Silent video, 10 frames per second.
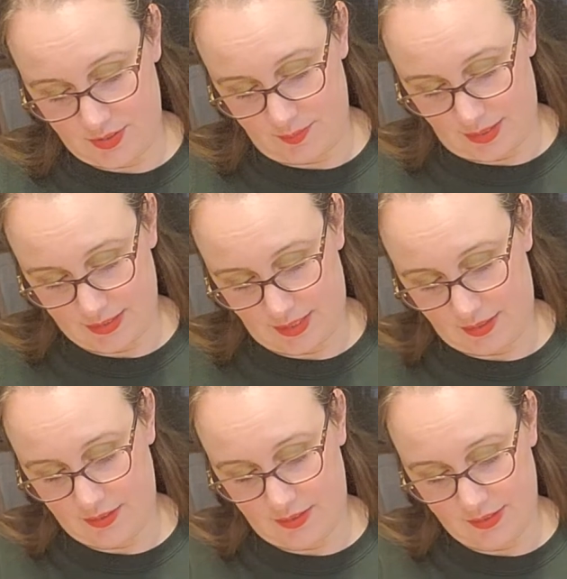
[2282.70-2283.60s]
my
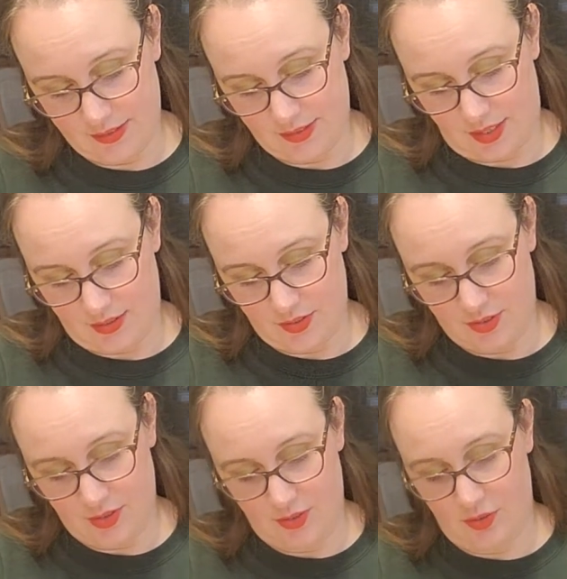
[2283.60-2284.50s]
second arch, I just
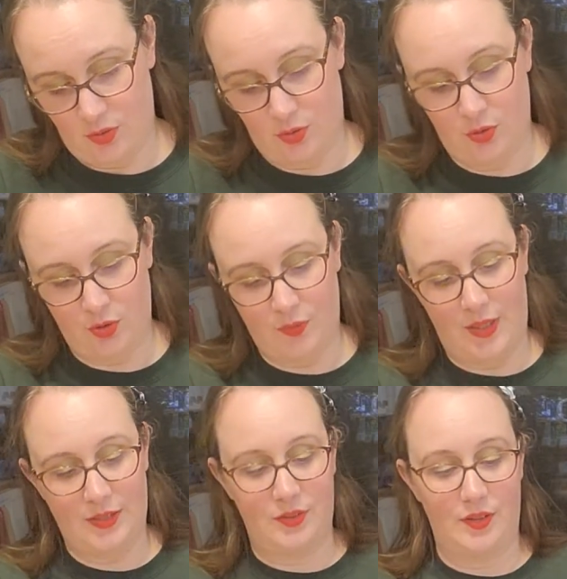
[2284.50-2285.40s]
did the
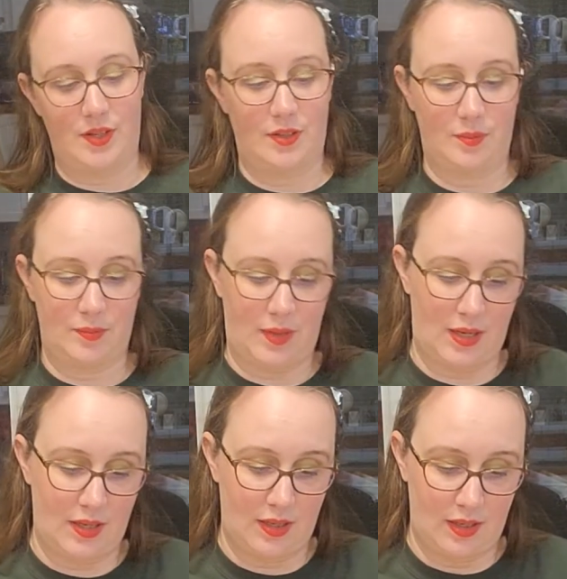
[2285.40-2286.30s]
doorway, so now I'm
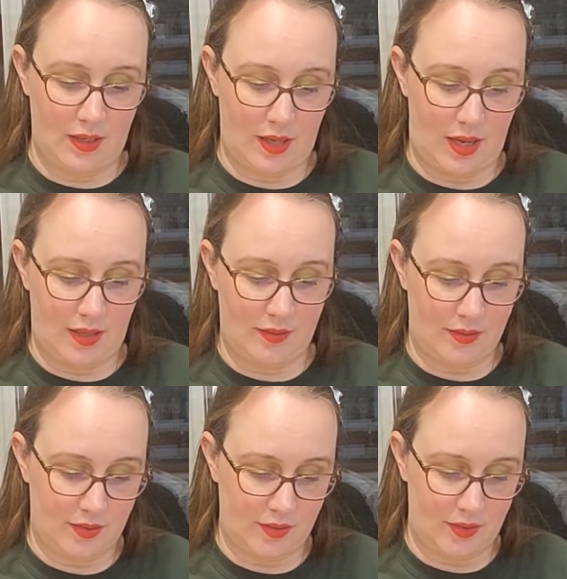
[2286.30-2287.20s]
on
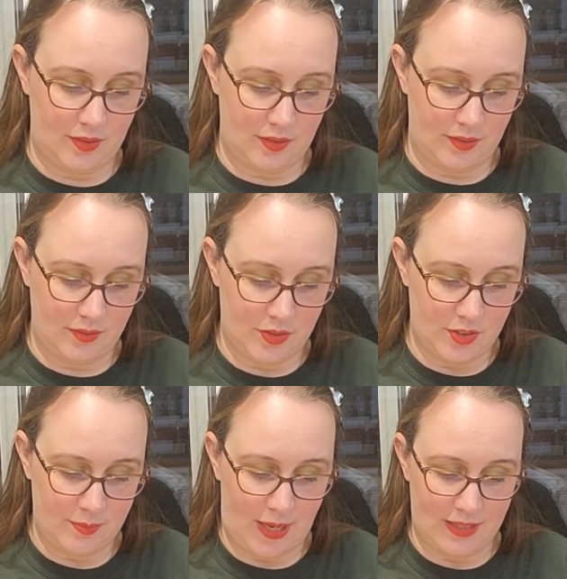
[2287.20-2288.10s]
the
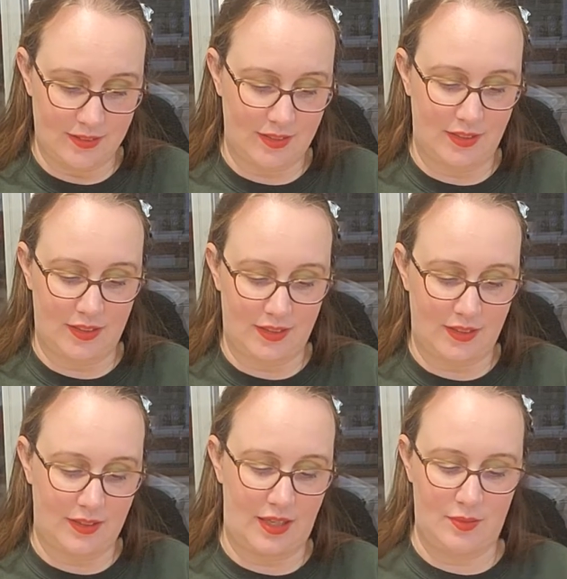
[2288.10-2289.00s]
just past the
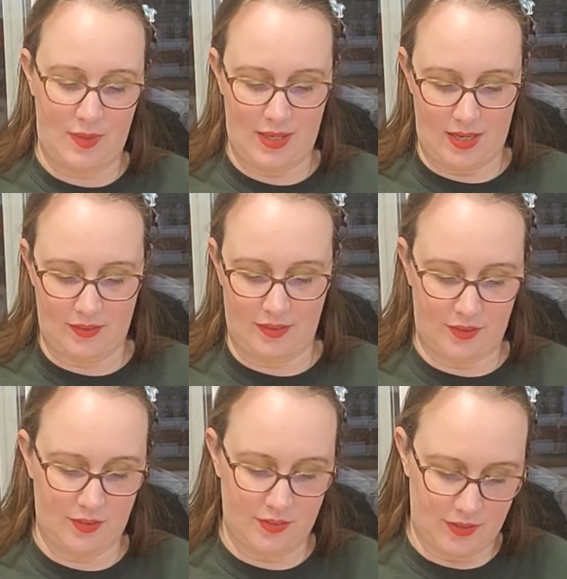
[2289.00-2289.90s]
gateway on the
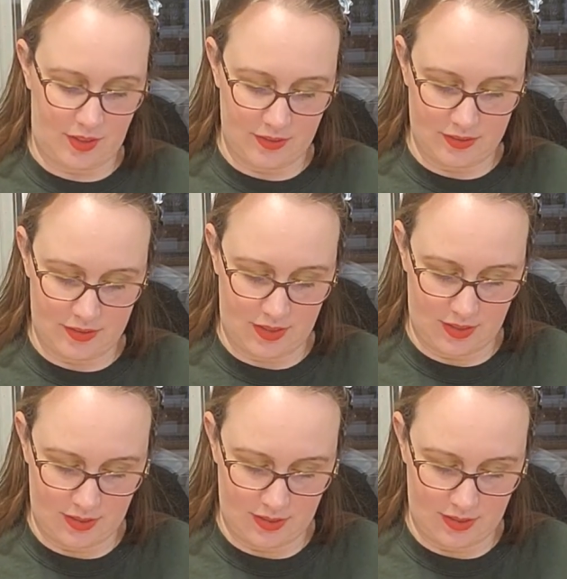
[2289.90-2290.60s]
third arch.